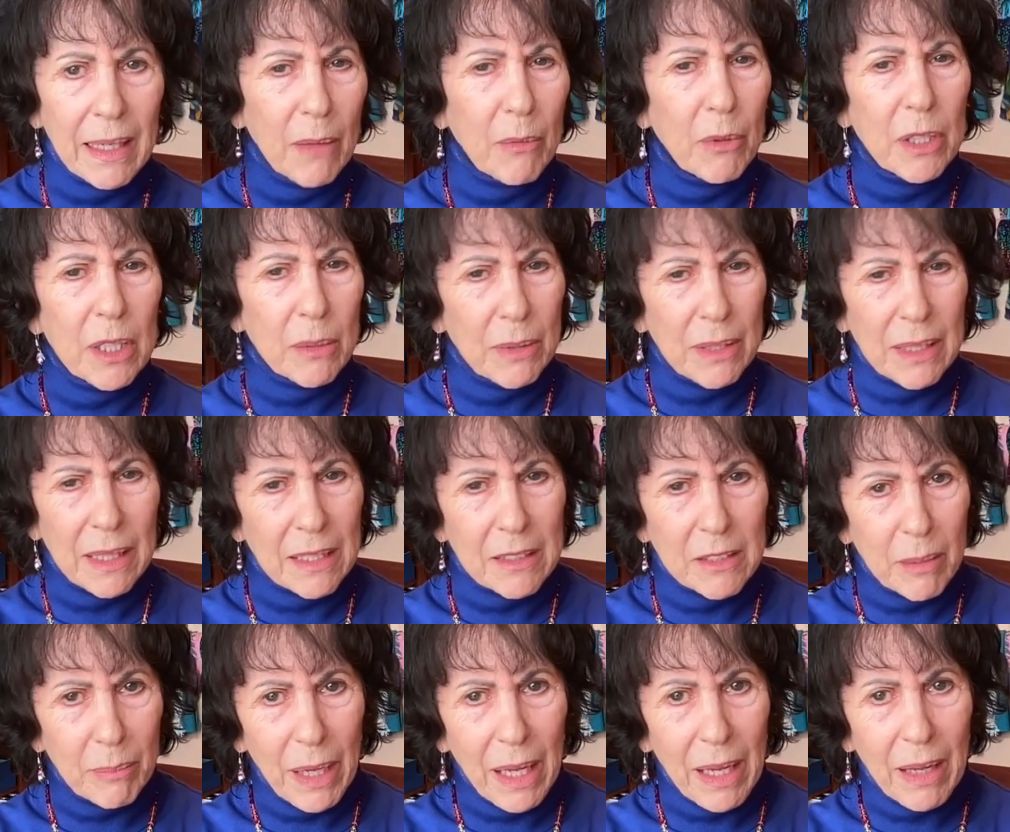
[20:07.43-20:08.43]
I wonder what
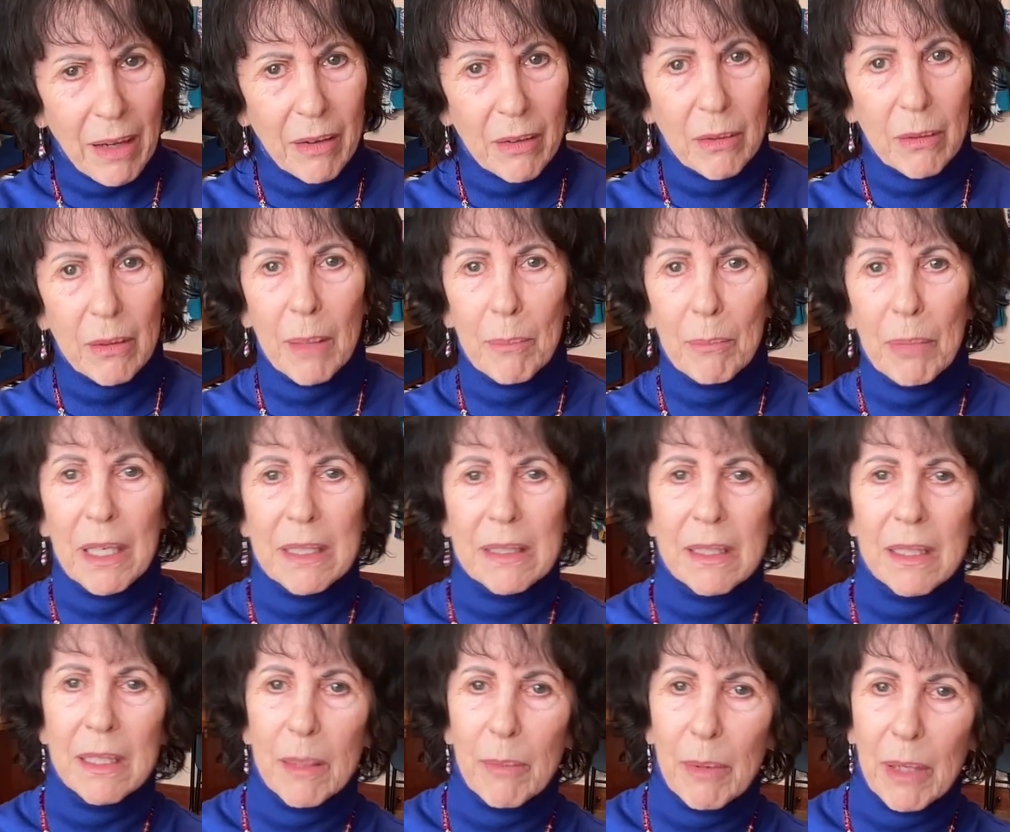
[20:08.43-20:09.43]
that's about. Or I'm
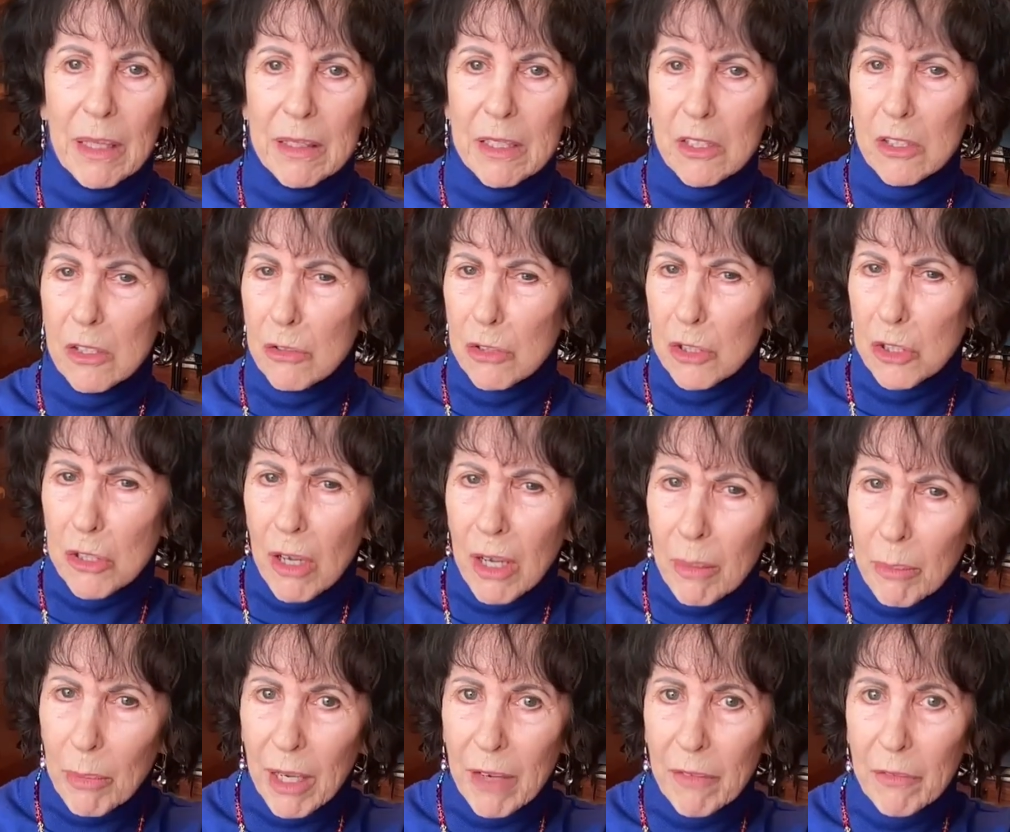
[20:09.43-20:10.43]
puzzling about this new
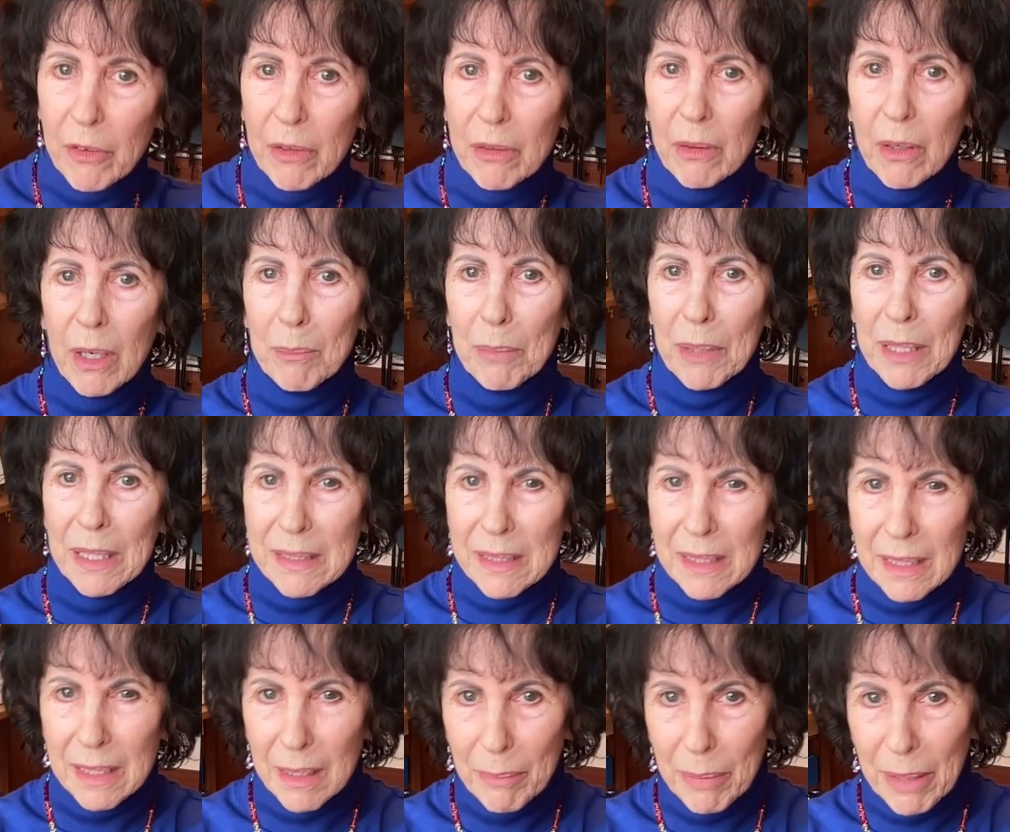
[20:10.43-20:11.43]
job offer. Or I'm
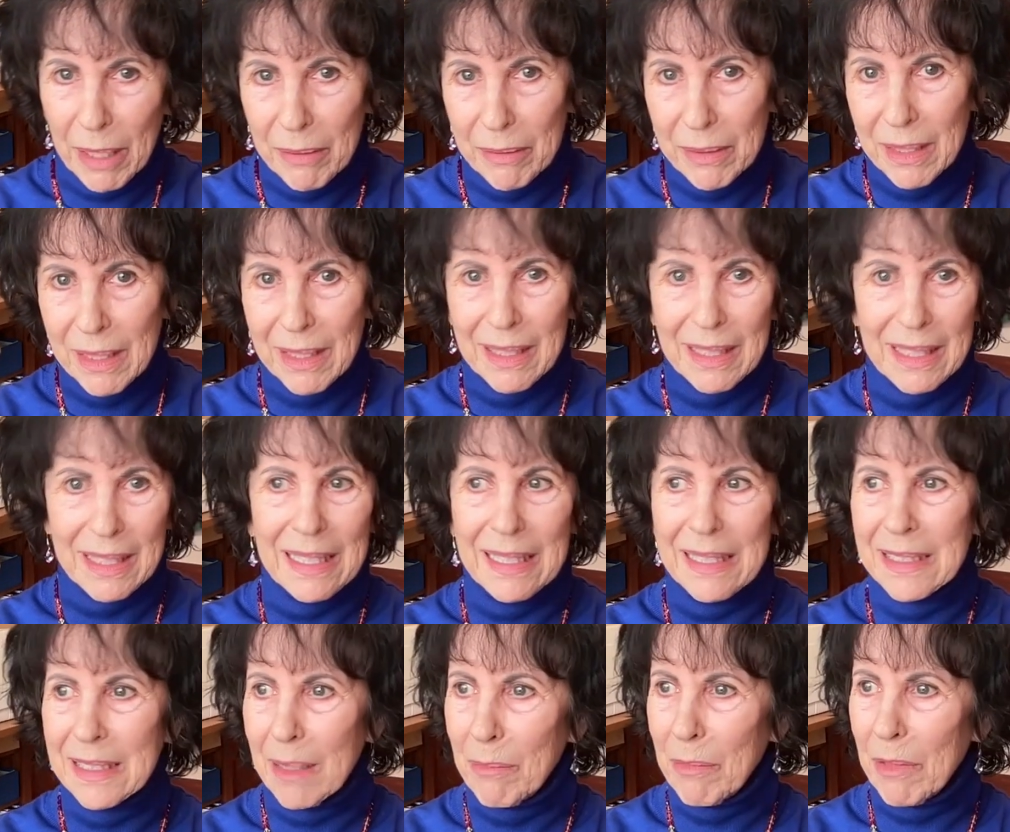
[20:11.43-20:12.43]
puzzling about
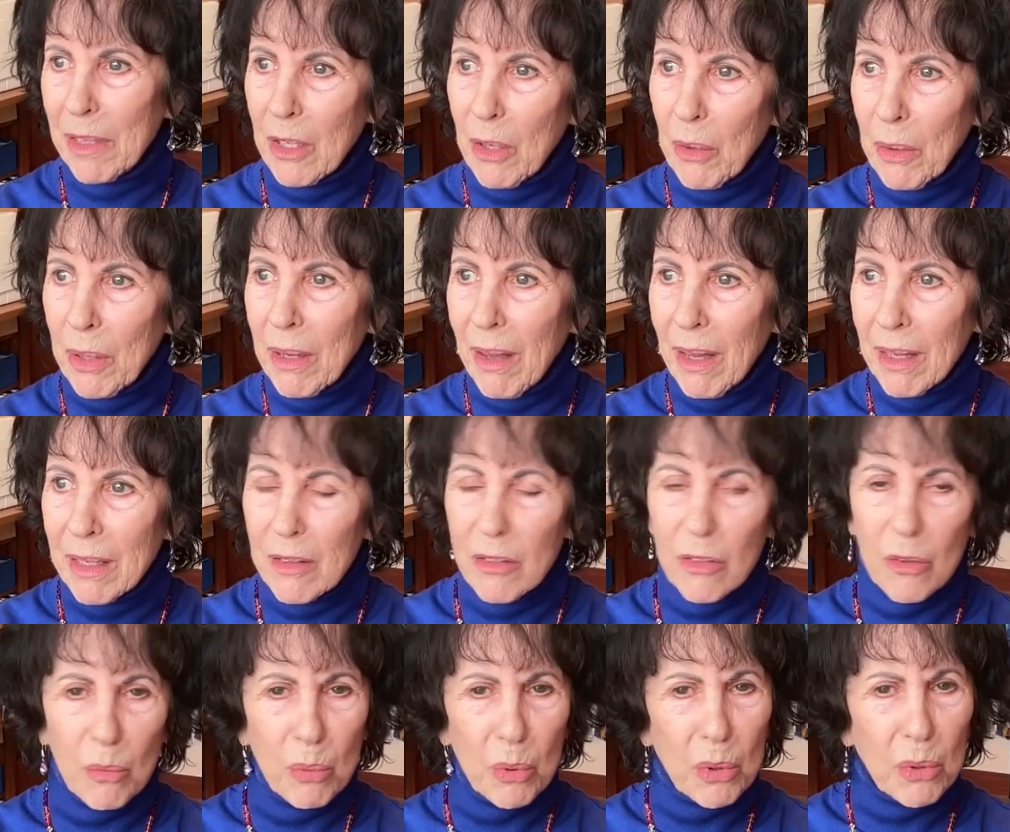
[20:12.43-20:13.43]
something going on in
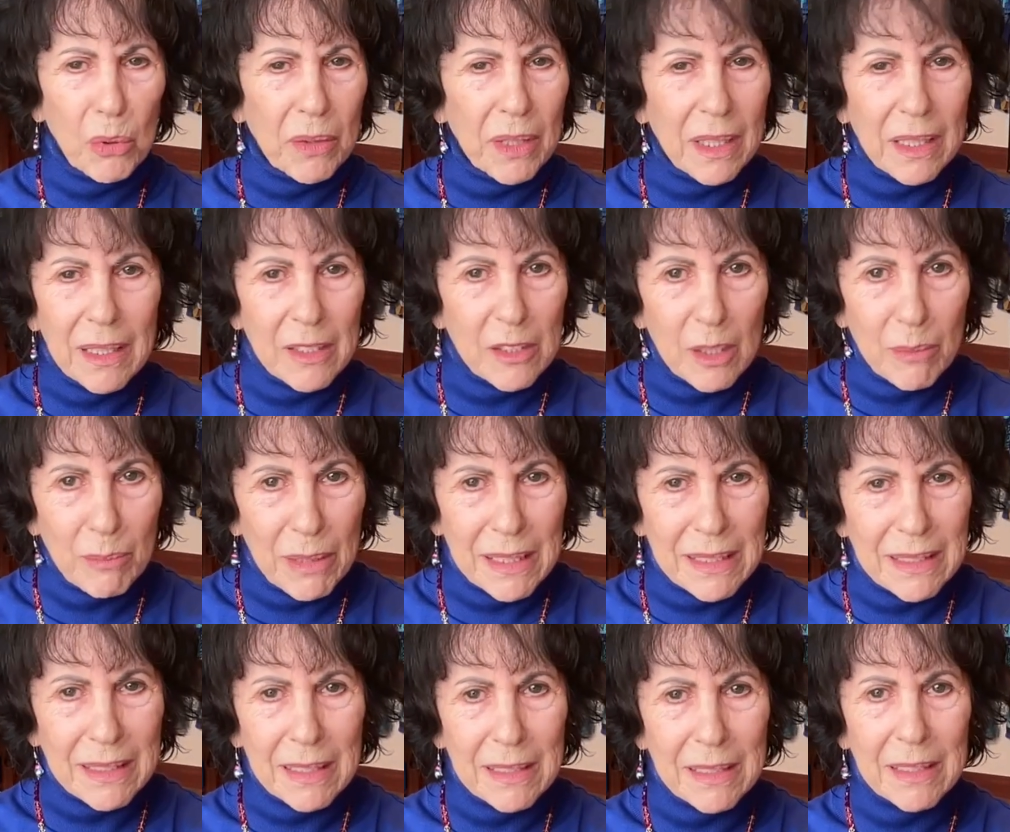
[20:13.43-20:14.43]
the world that doesn't make
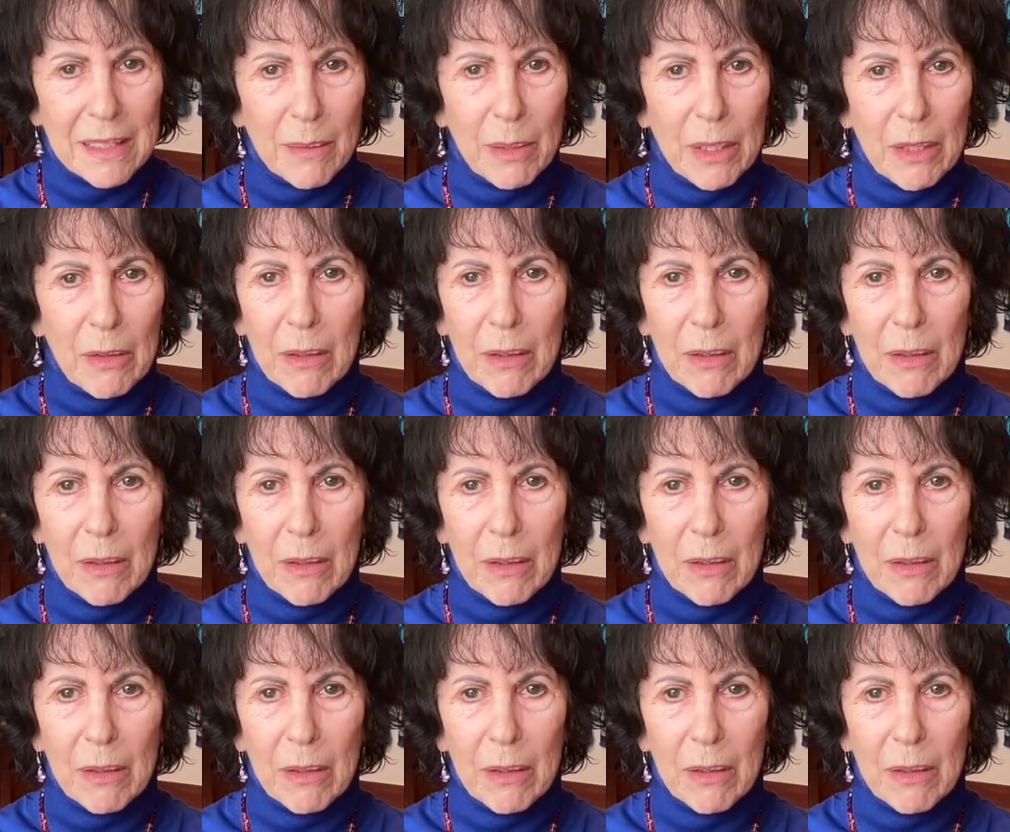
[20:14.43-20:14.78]
sense to me.